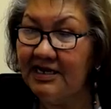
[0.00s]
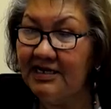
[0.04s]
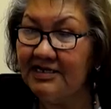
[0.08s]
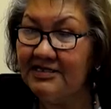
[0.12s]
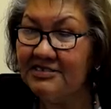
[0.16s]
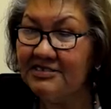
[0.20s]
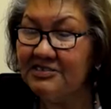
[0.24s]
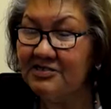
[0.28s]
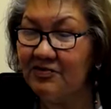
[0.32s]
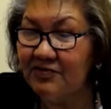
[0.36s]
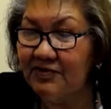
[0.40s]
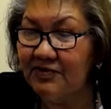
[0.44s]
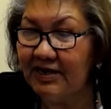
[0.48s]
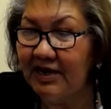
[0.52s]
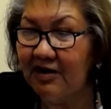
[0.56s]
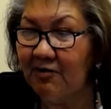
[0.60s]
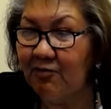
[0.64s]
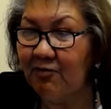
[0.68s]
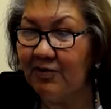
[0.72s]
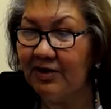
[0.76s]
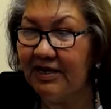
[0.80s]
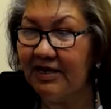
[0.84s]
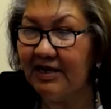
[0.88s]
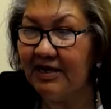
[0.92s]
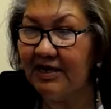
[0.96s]
and so
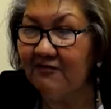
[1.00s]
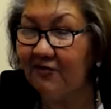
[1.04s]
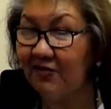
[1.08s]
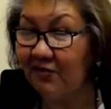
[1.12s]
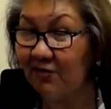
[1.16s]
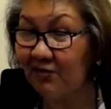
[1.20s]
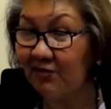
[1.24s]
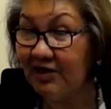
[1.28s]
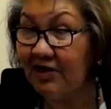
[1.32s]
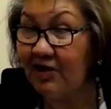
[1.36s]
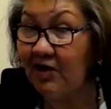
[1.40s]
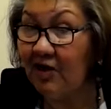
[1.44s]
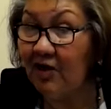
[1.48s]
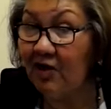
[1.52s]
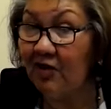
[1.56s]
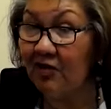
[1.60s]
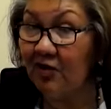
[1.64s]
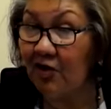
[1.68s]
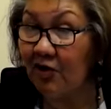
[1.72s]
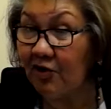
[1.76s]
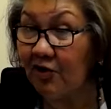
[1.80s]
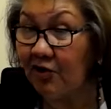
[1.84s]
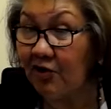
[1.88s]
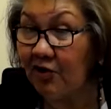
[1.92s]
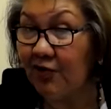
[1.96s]
now we have what we
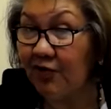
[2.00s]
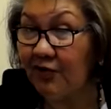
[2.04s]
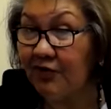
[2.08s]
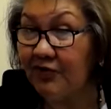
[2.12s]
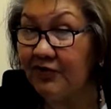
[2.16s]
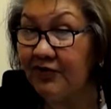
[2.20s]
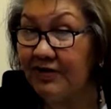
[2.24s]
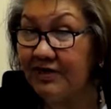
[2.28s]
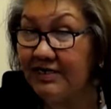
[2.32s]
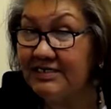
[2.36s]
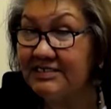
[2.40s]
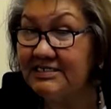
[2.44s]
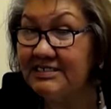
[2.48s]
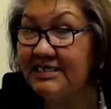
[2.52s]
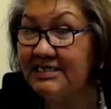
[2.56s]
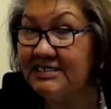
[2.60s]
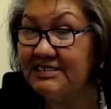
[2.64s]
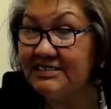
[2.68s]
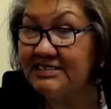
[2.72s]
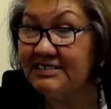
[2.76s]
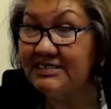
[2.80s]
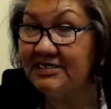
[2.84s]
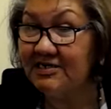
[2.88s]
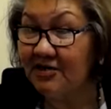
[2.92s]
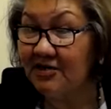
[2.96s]
call our northern
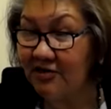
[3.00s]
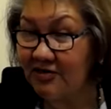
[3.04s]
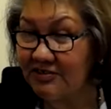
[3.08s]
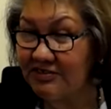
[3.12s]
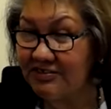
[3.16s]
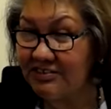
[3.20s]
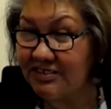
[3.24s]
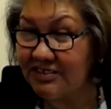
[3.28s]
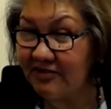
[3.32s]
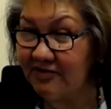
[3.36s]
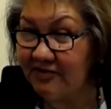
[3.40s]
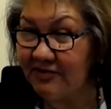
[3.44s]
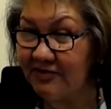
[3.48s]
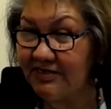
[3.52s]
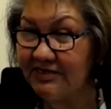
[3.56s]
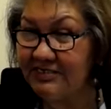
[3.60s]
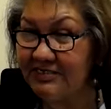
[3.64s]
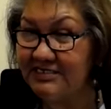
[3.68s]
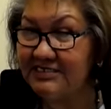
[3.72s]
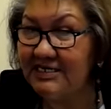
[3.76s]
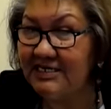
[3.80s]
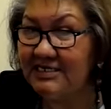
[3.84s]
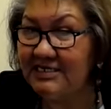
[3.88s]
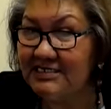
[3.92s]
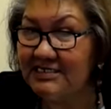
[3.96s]
extension and our southern
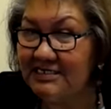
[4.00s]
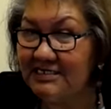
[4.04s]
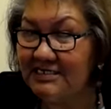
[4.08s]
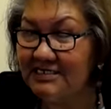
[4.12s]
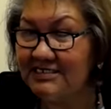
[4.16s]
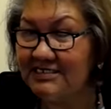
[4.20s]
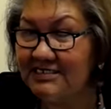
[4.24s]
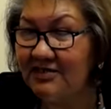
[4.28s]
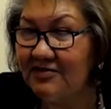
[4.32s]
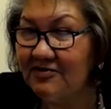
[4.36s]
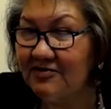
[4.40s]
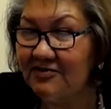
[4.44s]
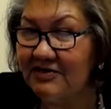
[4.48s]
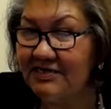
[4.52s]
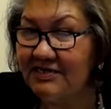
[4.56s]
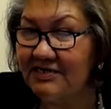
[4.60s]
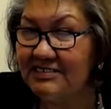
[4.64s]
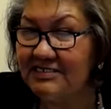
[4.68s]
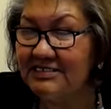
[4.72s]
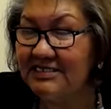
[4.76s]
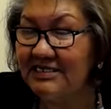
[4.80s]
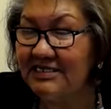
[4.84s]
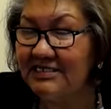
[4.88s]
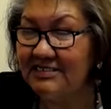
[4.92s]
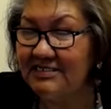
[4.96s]
extension, the southern
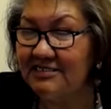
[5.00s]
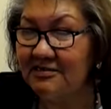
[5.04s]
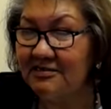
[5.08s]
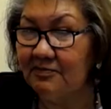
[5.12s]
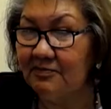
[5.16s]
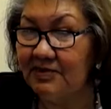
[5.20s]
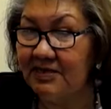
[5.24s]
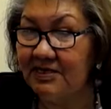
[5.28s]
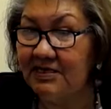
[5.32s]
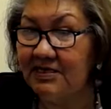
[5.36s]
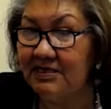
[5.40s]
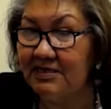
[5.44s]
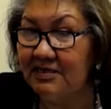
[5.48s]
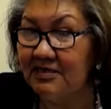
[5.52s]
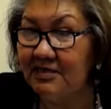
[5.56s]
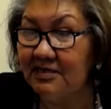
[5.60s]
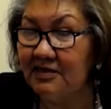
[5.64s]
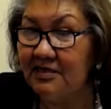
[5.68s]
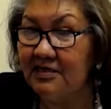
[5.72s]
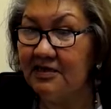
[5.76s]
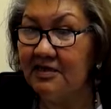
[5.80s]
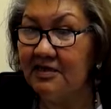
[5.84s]
extension being